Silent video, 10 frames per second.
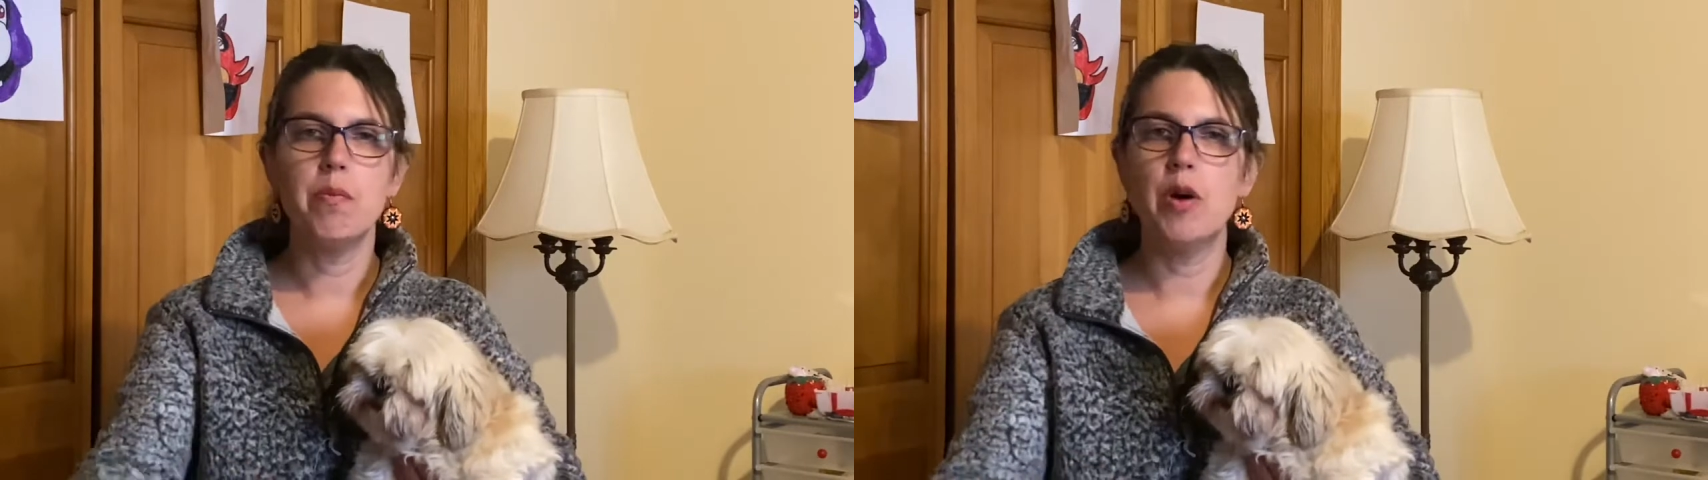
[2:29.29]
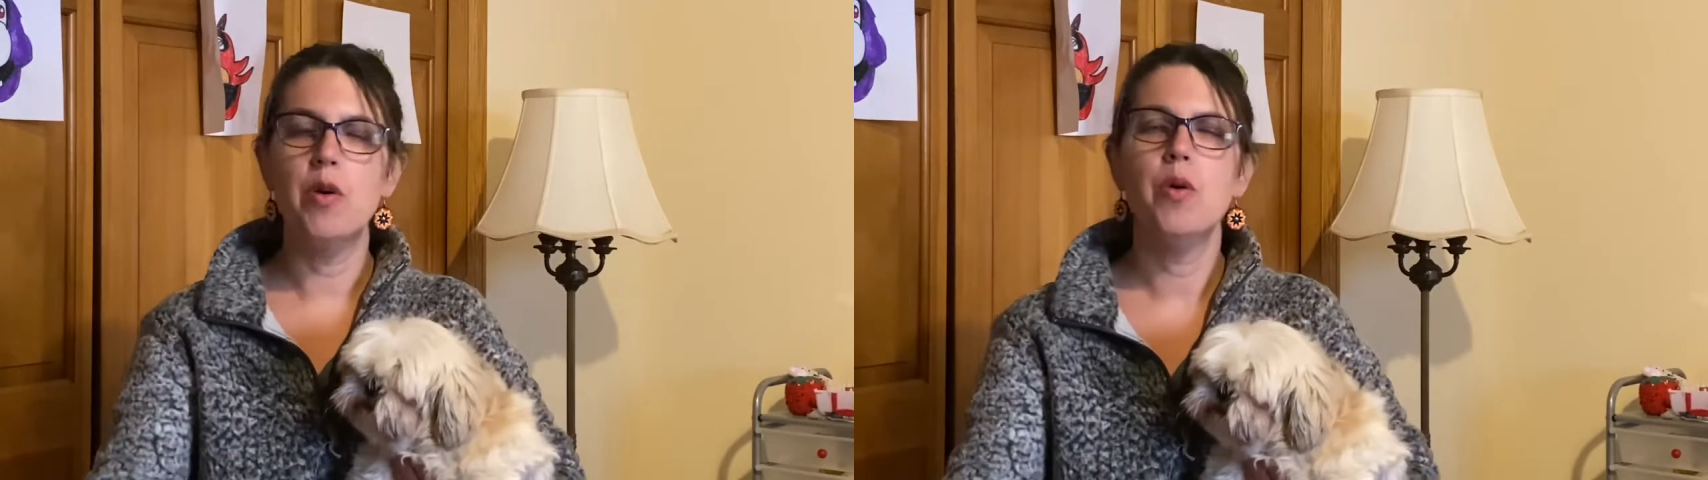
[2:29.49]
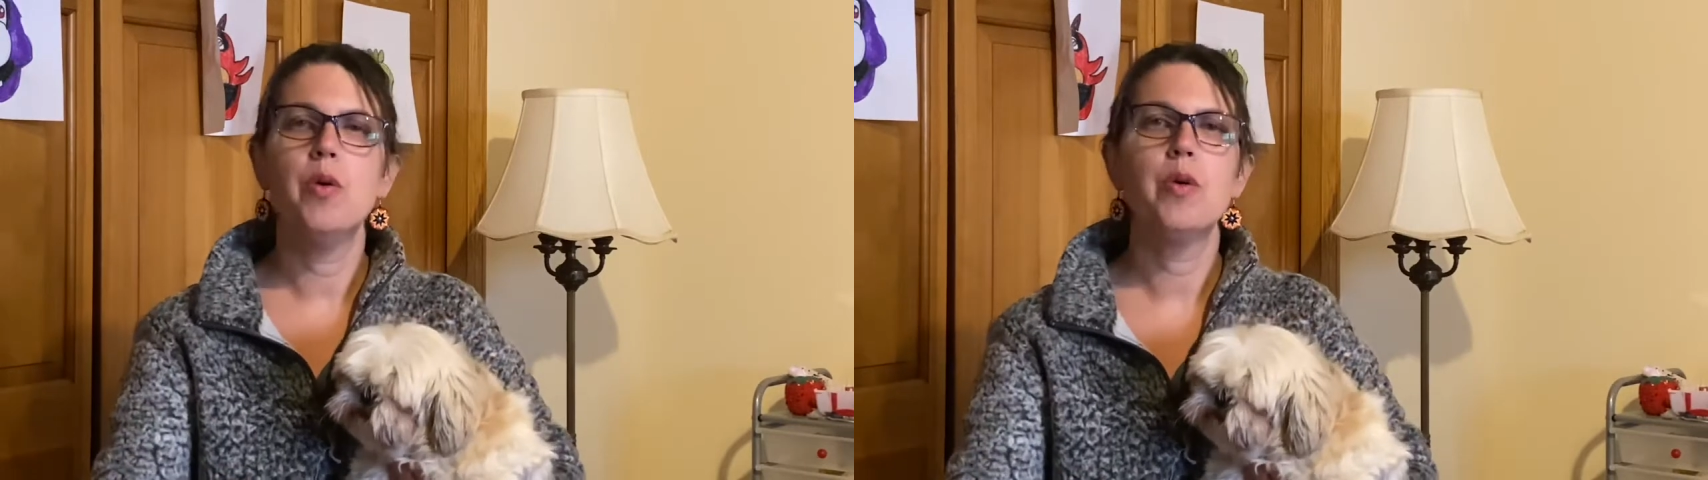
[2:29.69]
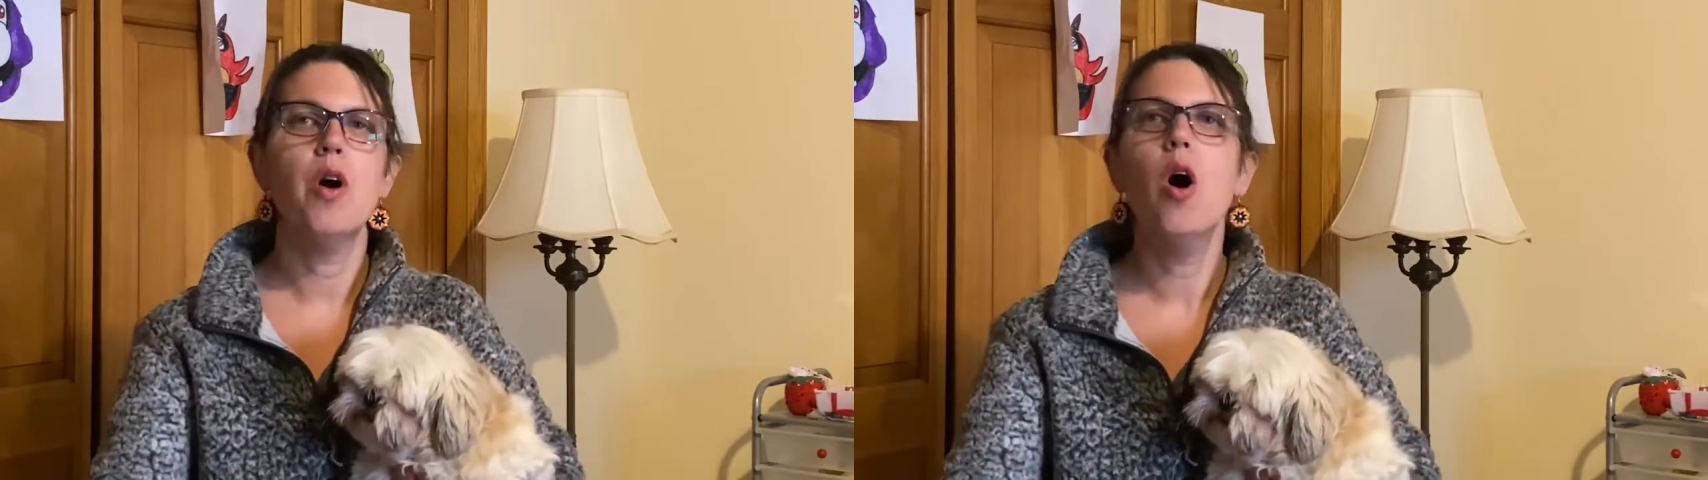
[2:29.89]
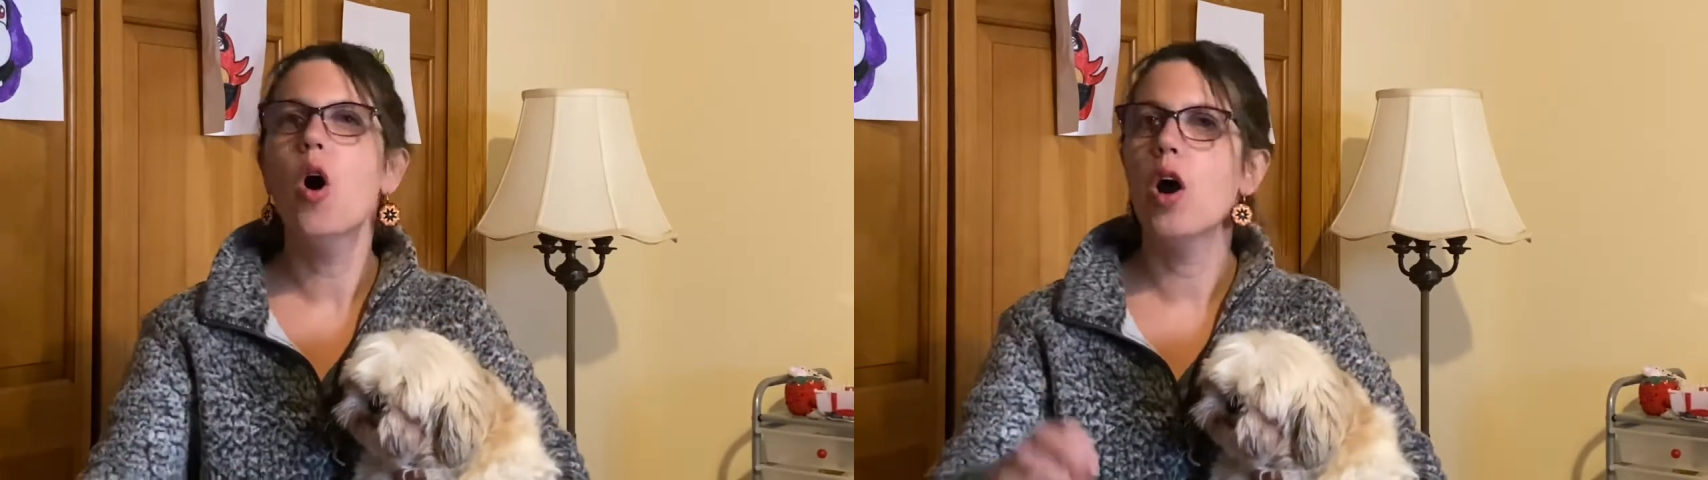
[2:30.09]
bone
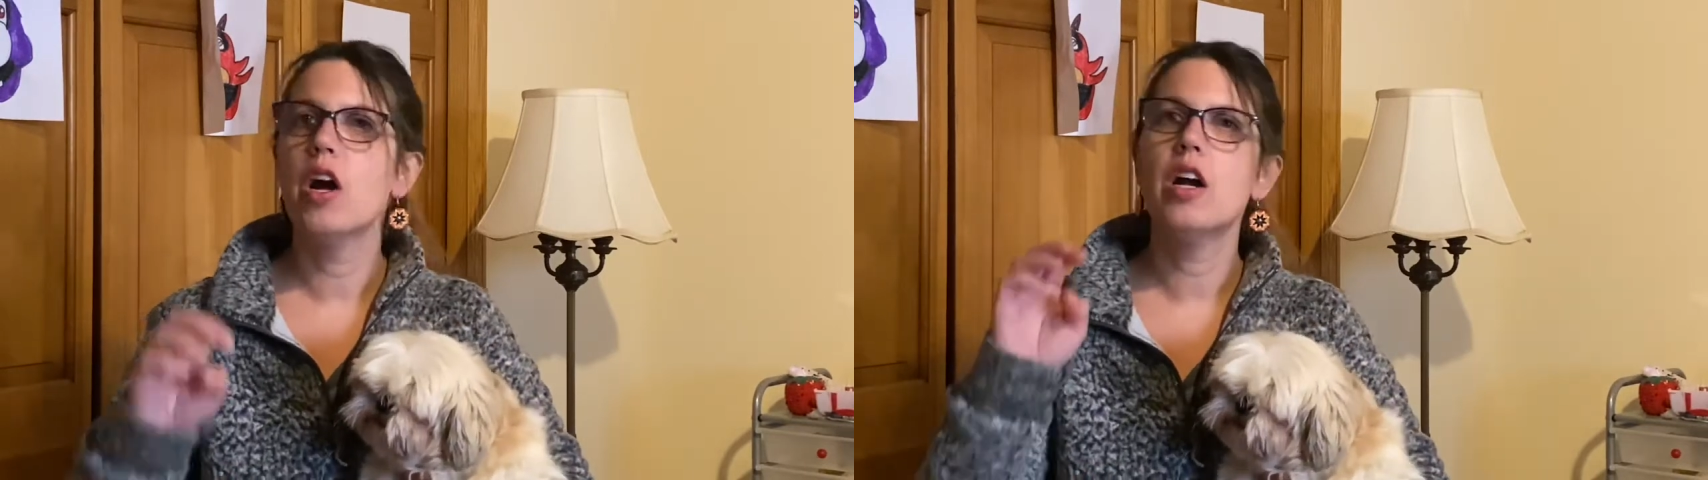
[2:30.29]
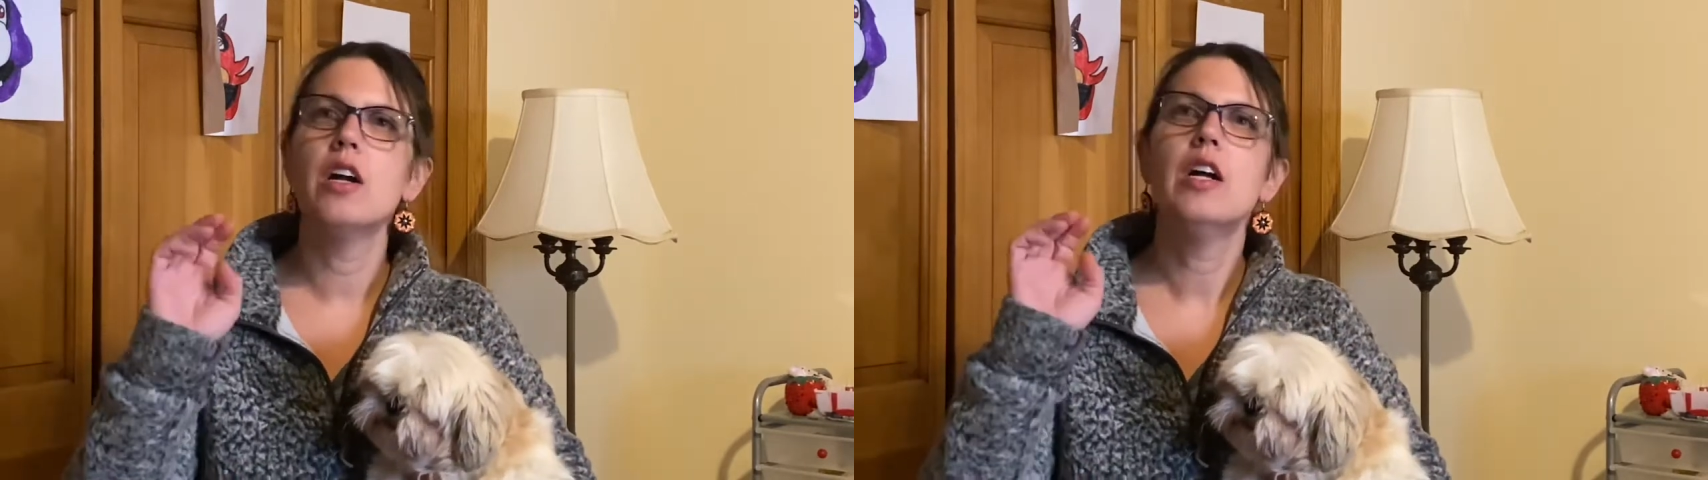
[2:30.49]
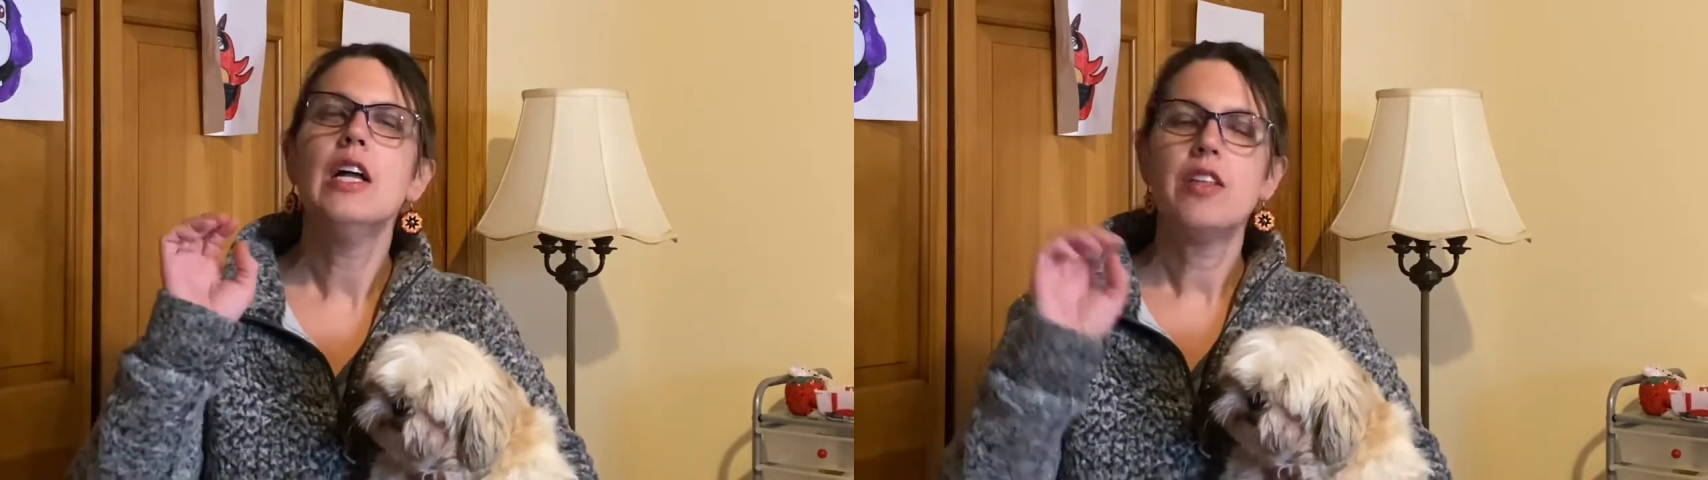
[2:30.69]
or